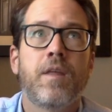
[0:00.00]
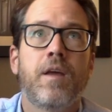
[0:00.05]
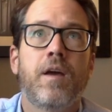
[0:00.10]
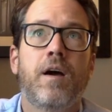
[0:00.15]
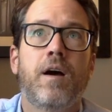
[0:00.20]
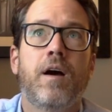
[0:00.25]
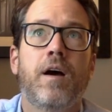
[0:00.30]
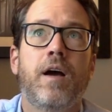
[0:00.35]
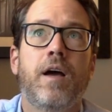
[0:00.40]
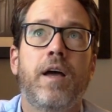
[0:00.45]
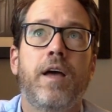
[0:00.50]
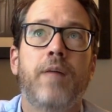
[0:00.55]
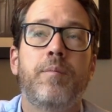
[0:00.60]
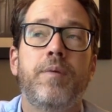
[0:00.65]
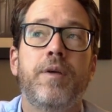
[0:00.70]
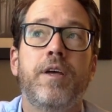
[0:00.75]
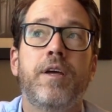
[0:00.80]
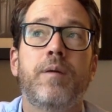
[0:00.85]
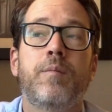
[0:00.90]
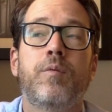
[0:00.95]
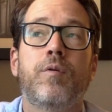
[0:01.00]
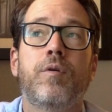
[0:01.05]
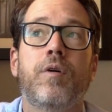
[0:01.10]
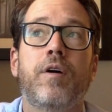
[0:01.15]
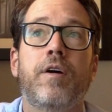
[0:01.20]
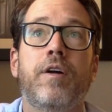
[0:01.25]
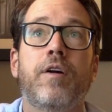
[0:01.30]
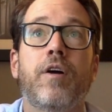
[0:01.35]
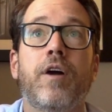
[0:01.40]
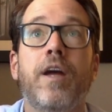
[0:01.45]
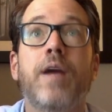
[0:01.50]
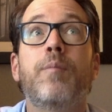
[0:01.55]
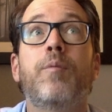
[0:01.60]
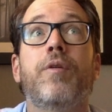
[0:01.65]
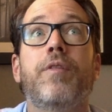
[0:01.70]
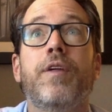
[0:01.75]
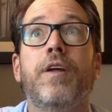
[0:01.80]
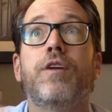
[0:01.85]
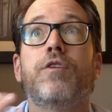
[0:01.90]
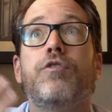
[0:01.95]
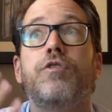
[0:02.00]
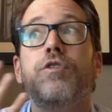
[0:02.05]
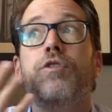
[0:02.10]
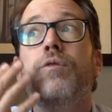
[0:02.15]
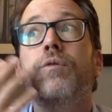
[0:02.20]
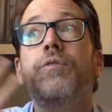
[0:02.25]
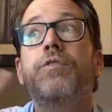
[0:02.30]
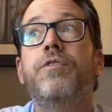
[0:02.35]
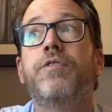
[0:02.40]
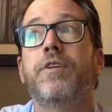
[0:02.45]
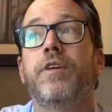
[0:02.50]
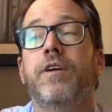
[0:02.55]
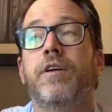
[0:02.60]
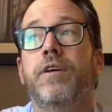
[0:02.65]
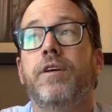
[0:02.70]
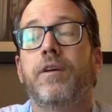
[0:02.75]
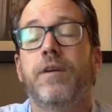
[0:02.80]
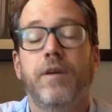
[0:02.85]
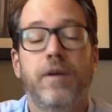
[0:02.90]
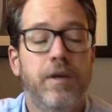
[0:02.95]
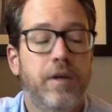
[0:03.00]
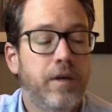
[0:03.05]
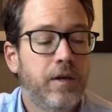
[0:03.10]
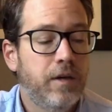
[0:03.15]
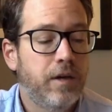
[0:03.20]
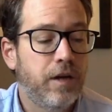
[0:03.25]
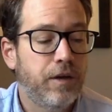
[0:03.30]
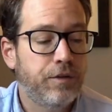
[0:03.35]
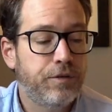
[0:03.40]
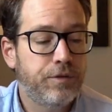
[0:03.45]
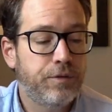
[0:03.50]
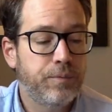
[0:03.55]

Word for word: uh, and be able and are able then to see uh,